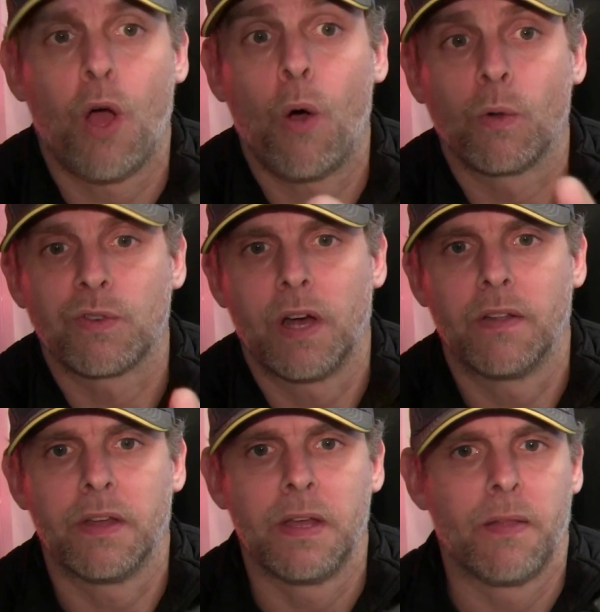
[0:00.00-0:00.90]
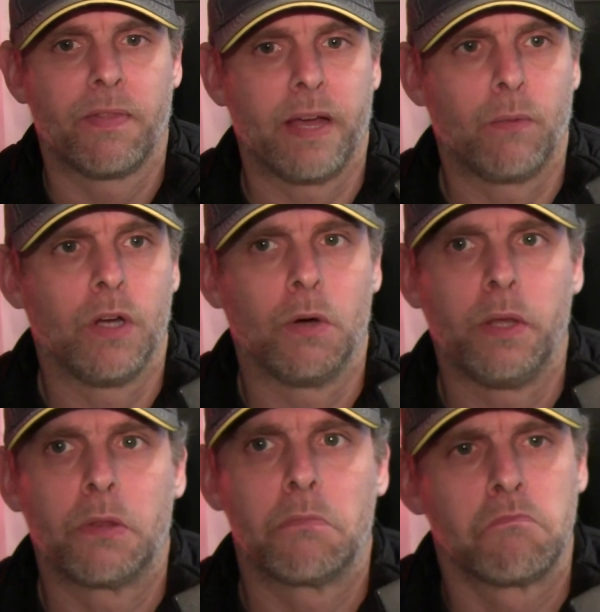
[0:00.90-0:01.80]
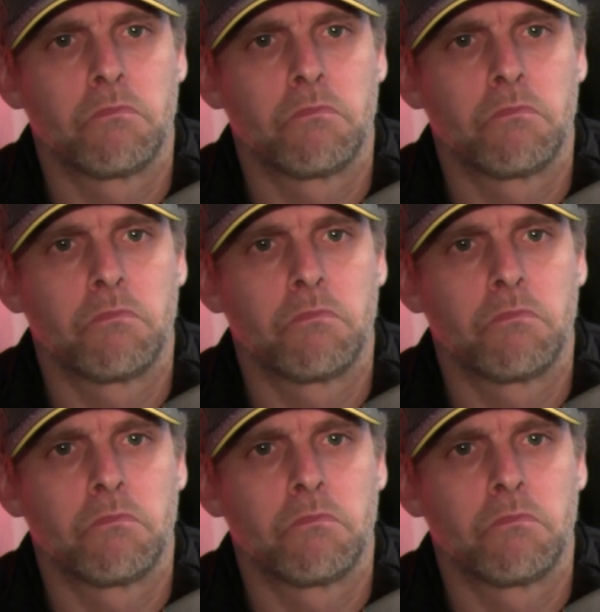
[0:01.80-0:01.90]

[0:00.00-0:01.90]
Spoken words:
holes rather, that work with,